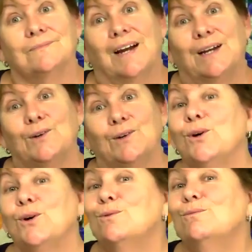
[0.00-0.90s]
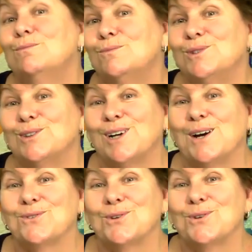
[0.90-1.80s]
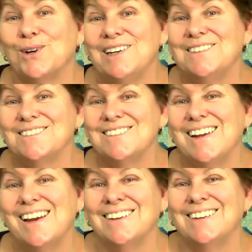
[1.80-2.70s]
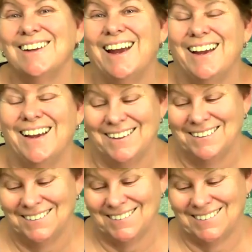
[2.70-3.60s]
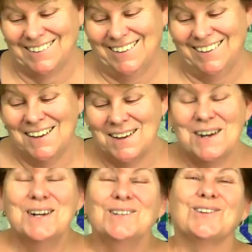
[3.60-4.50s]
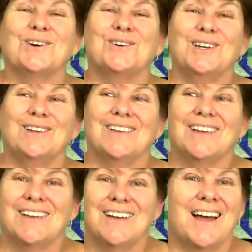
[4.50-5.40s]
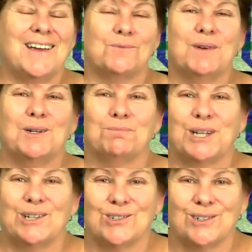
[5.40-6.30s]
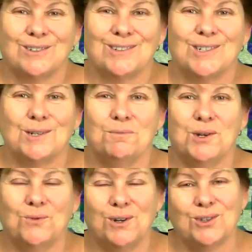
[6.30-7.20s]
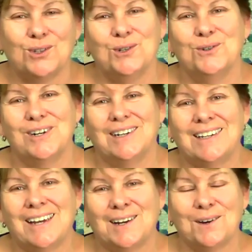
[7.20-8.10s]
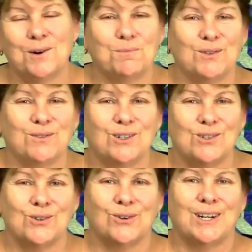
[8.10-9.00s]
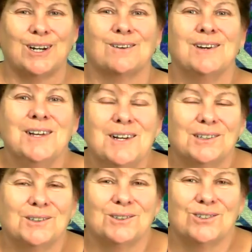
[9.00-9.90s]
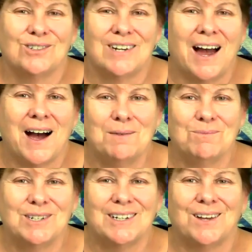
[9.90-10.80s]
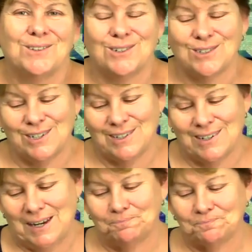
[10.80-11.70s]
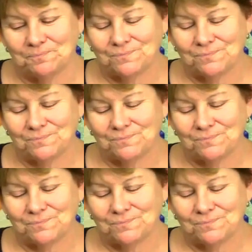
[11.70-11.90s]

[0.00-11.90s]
I don't know. You'll have to wait and see. So it's been a pleasure to be with you again. I hope you've enjoyed our little time together today.